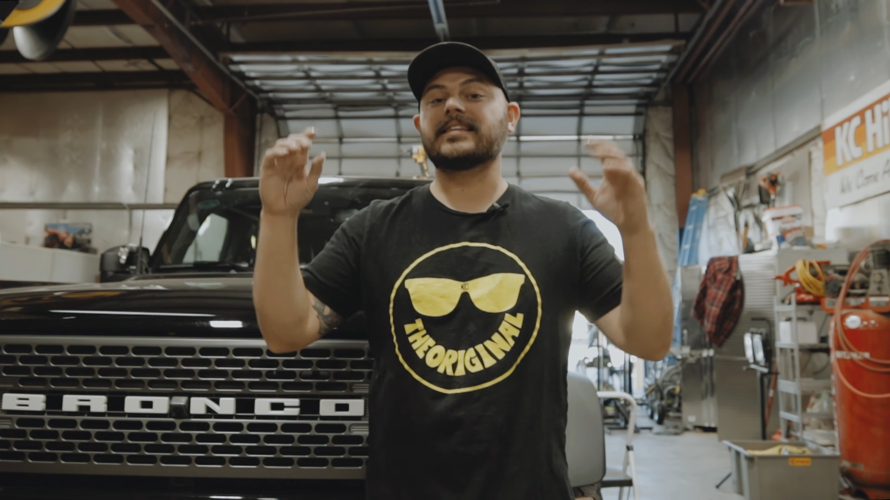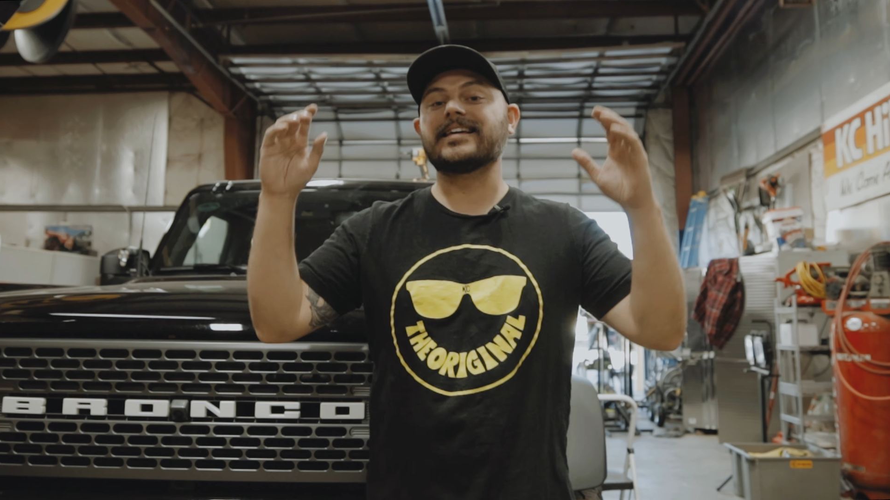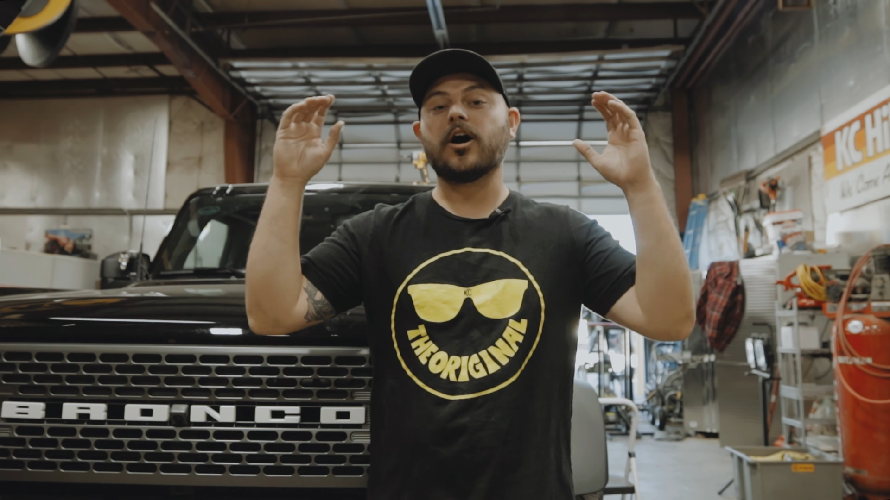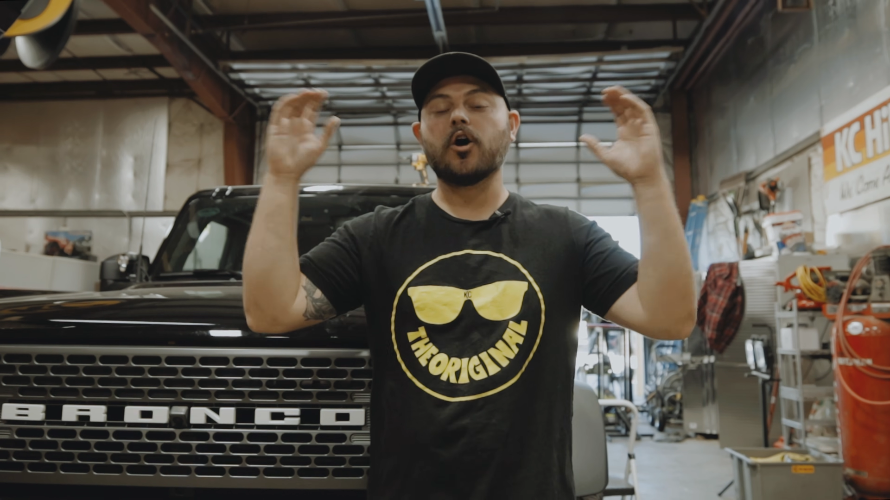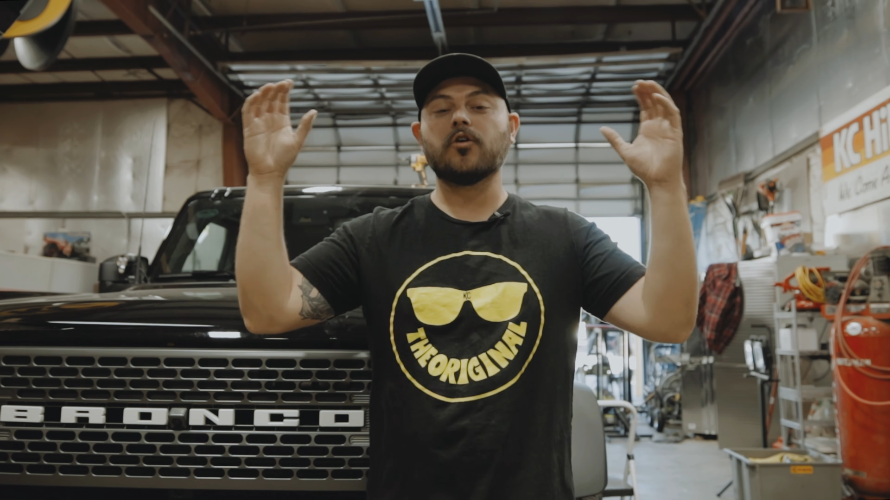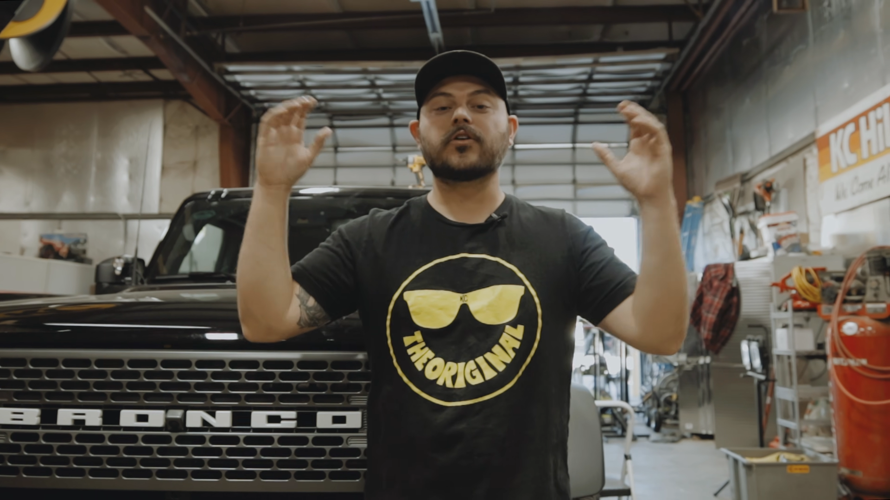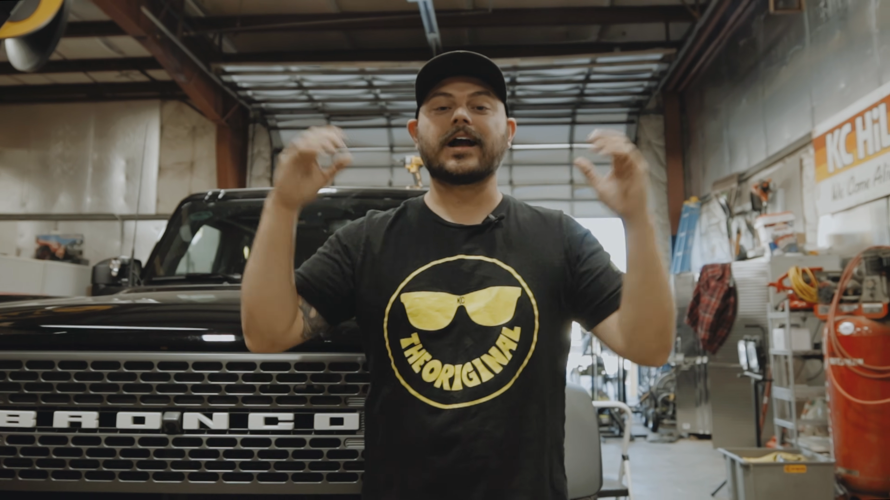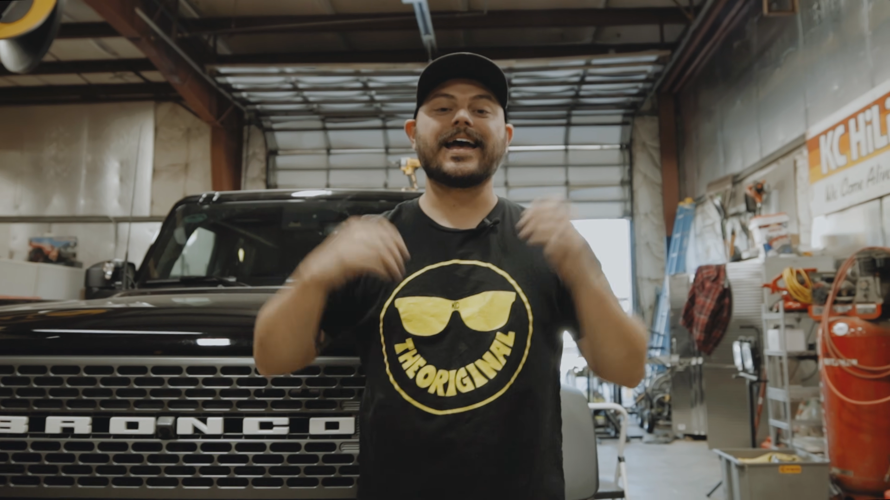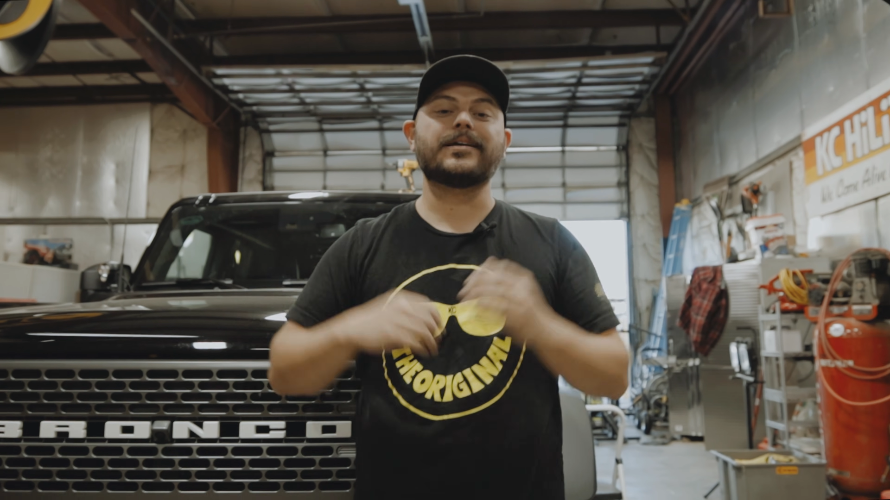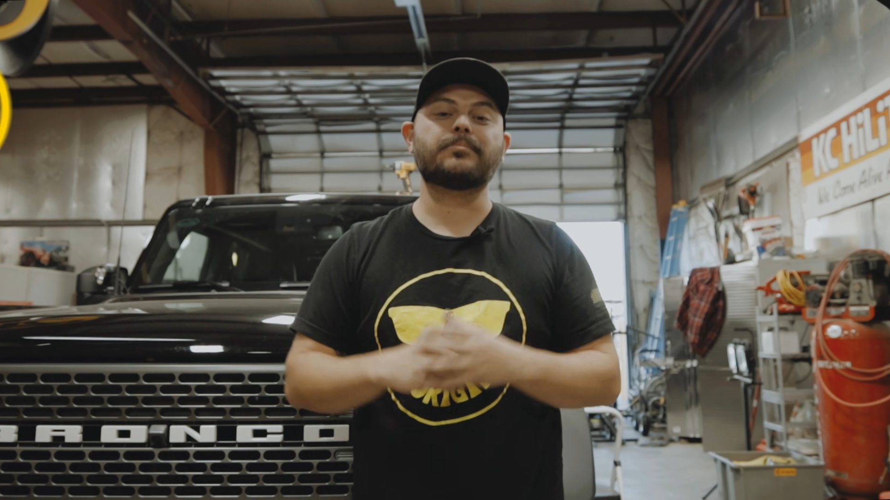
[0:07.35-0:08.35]
the
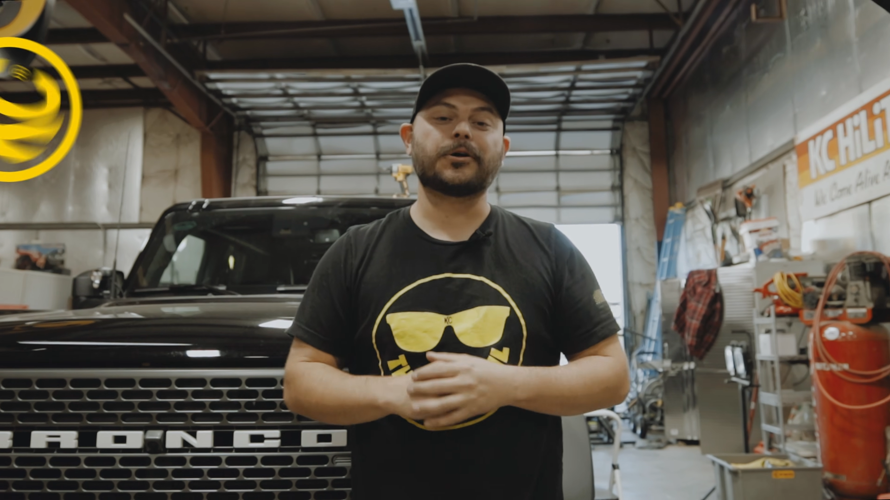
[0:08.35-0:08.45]
overhead